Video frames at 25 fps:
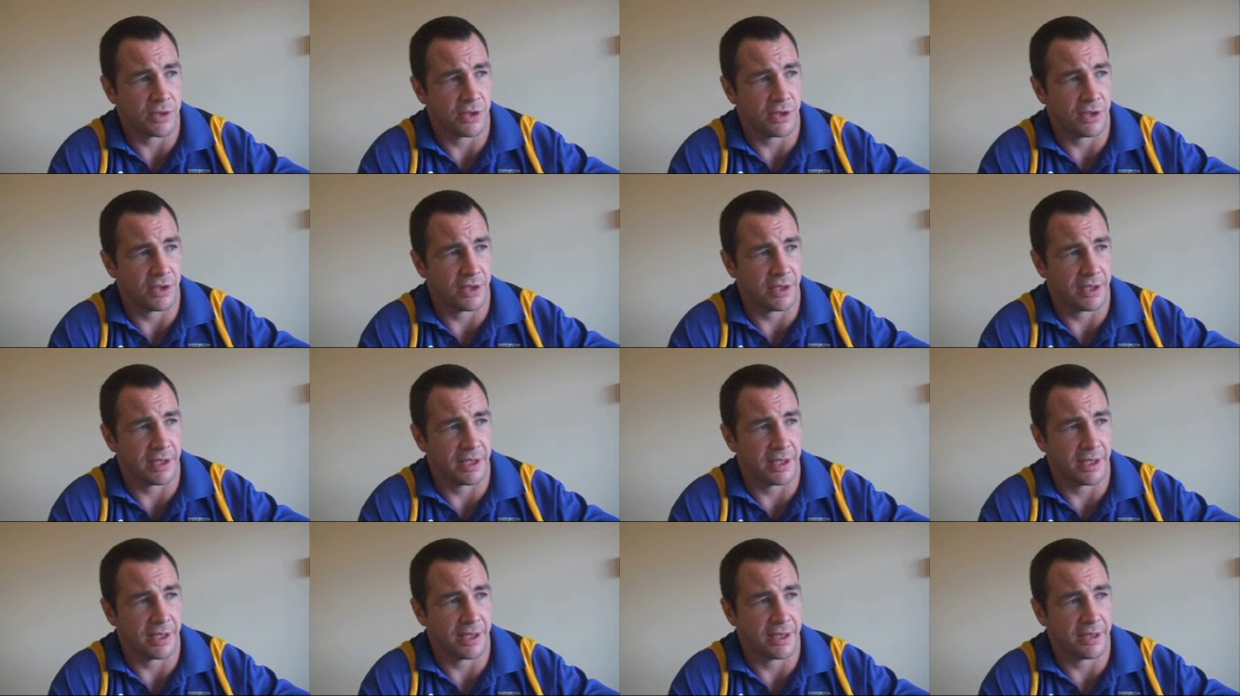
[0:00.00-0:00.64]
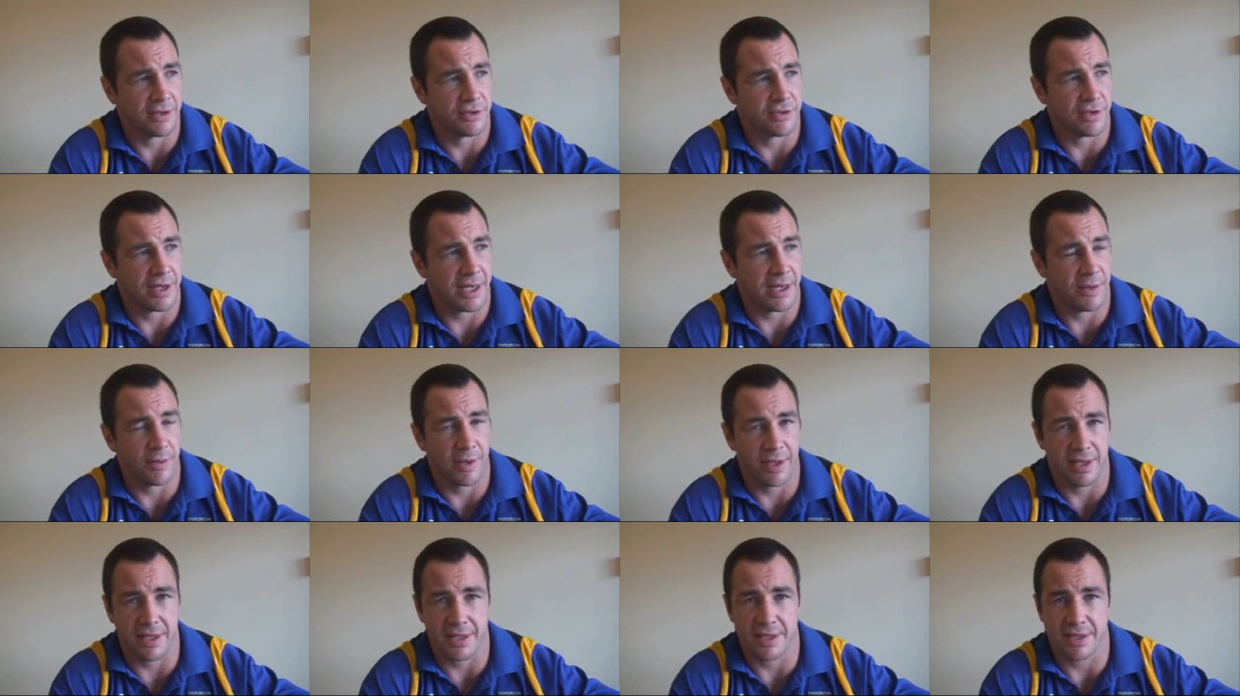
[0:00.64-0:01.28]
certainly a
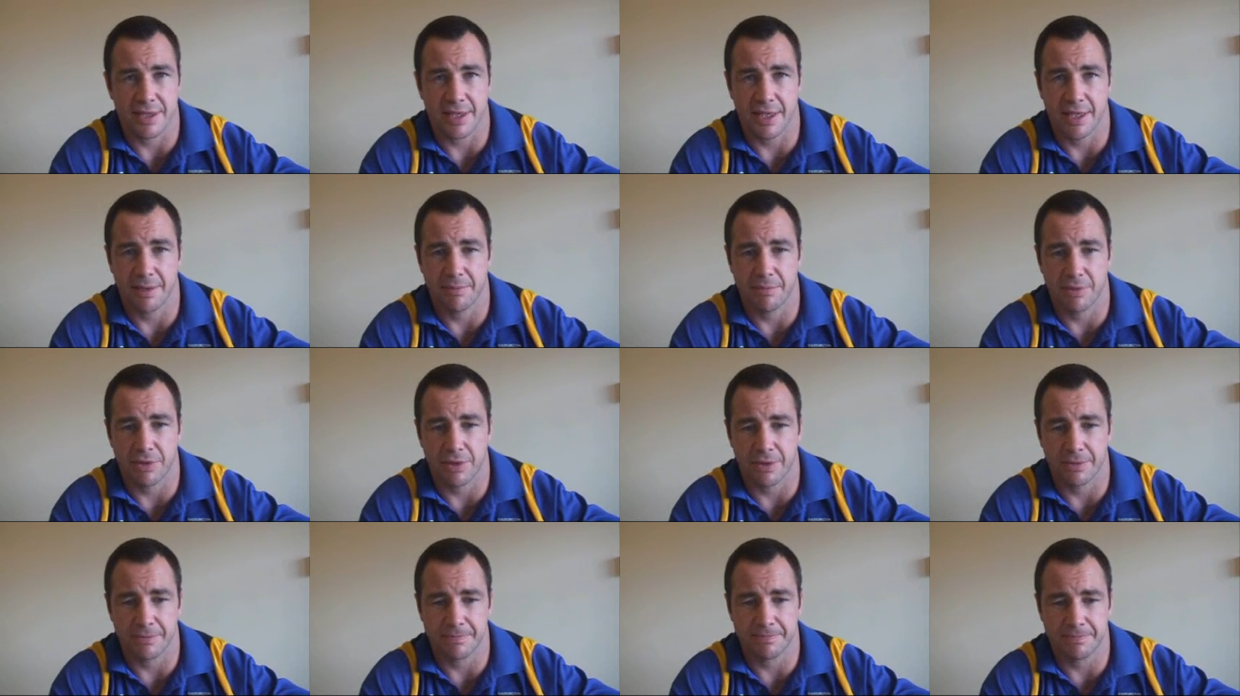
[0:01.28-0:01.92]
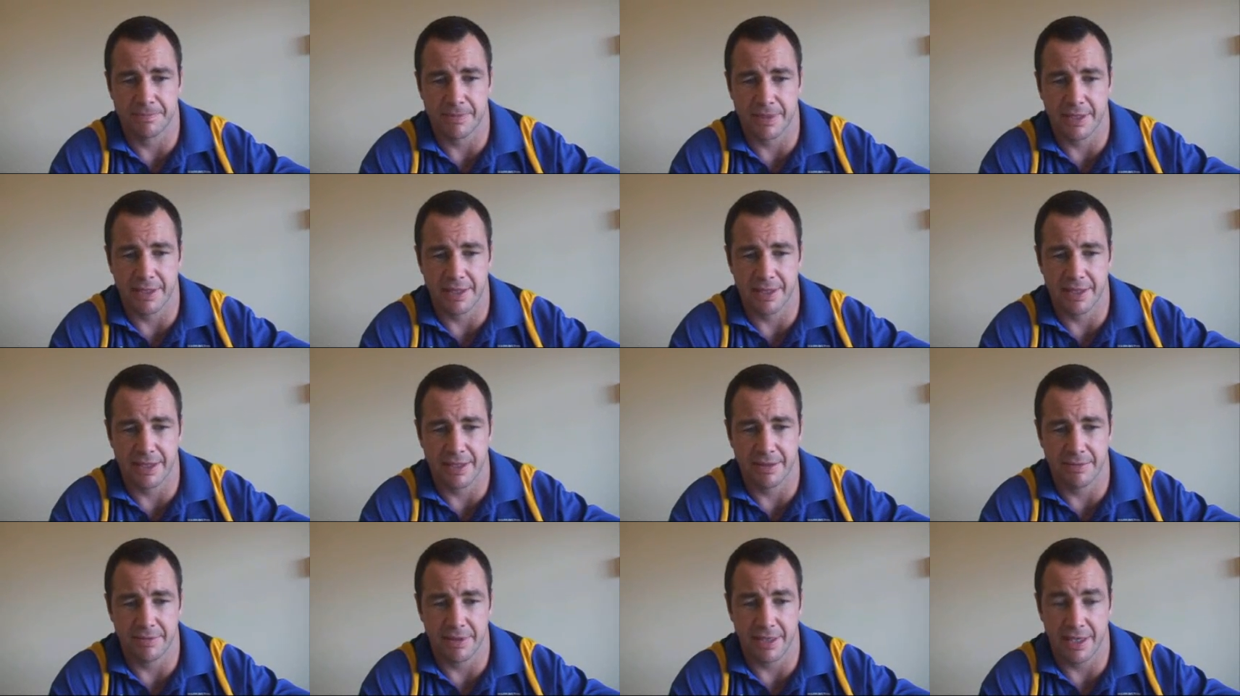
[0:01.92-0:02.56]
dry weather team, but
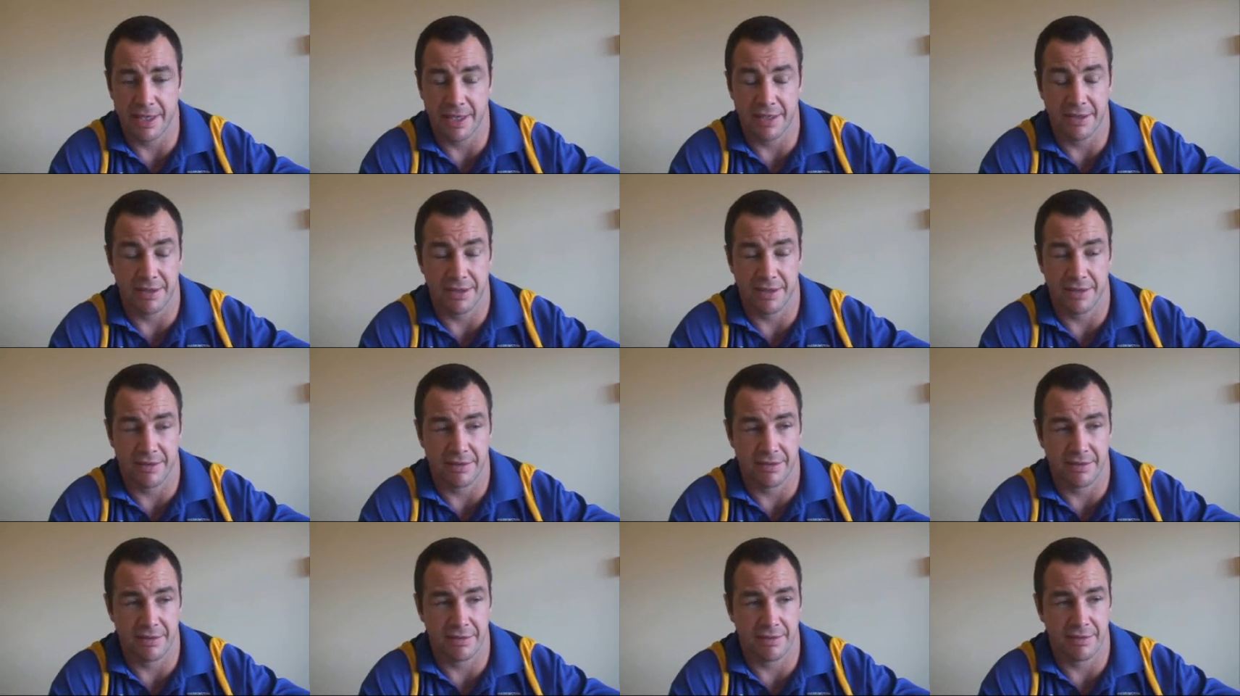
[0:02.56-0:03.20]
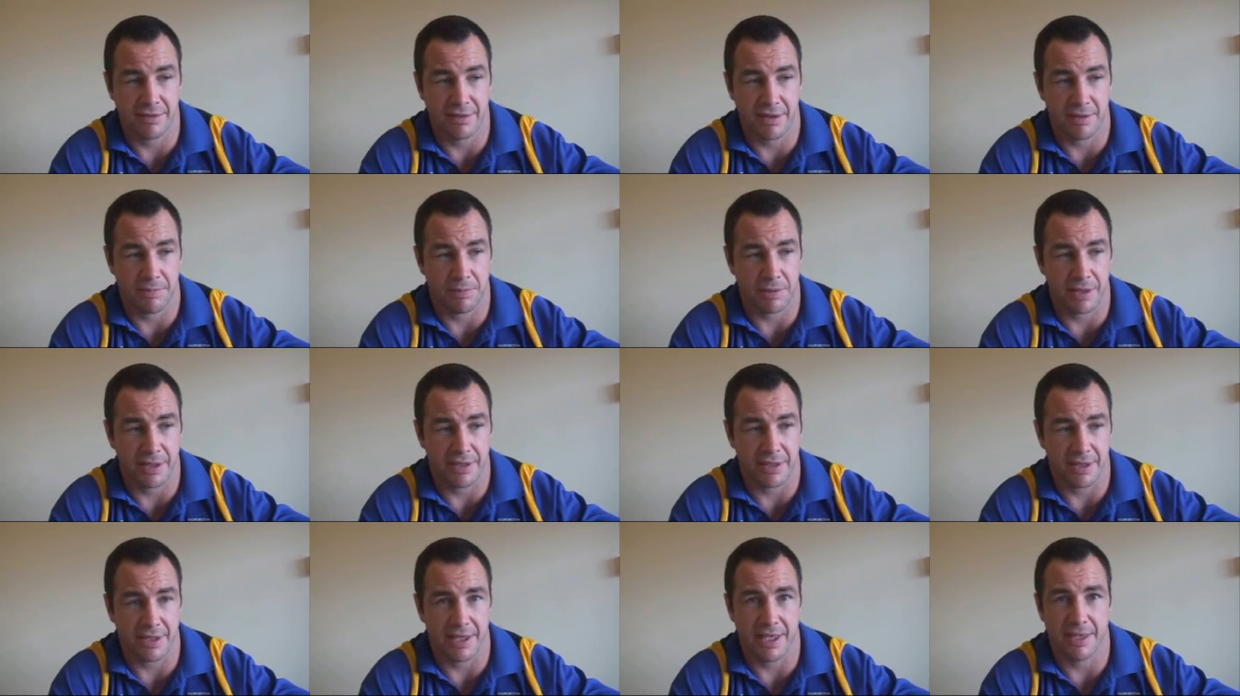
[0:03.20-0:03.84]
they
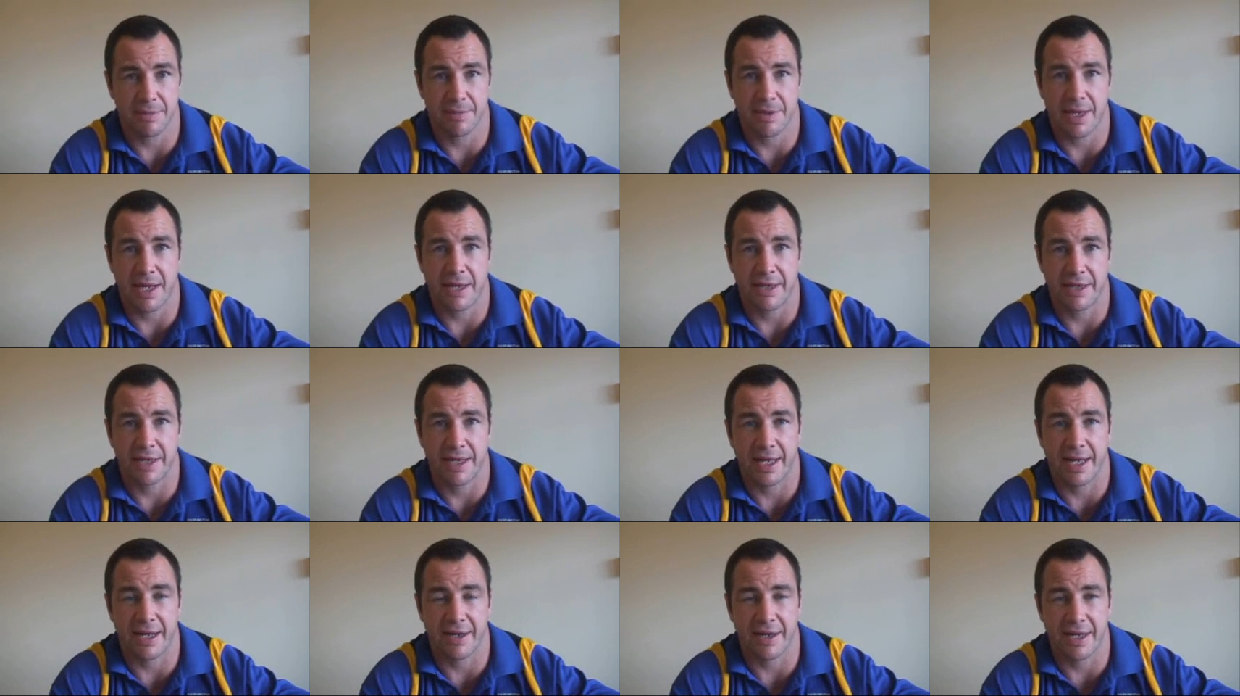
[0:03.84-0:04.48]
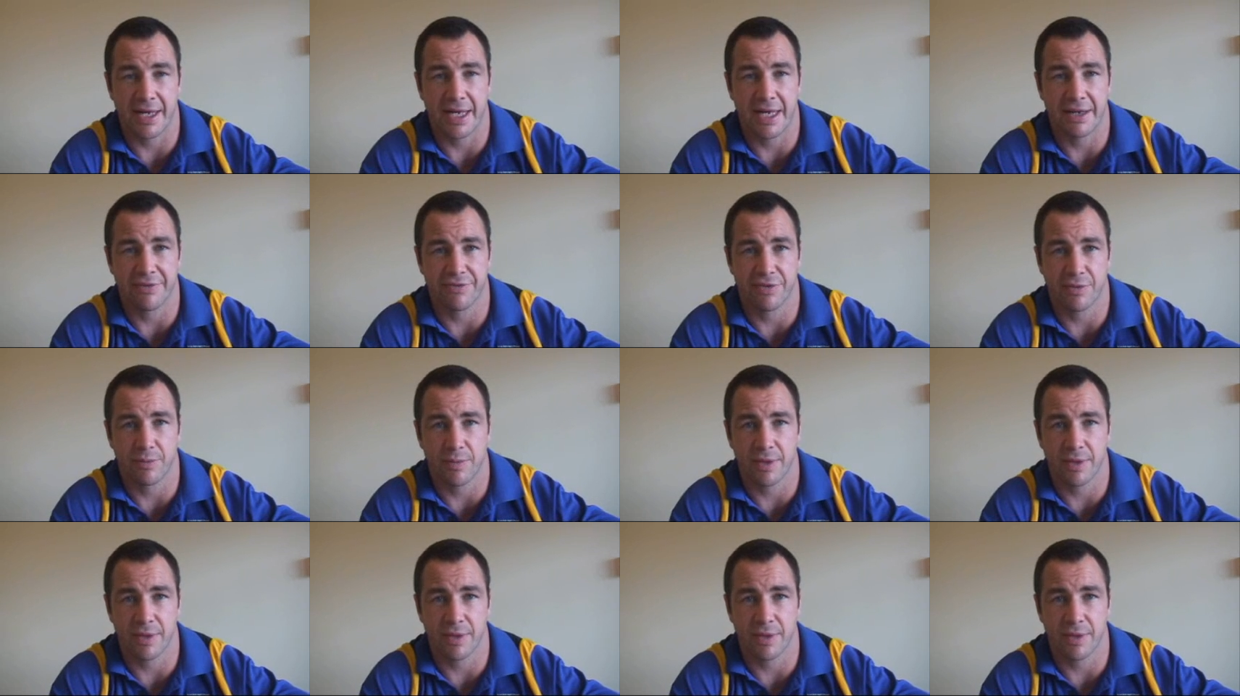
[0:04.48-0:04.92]
played the game down in our half,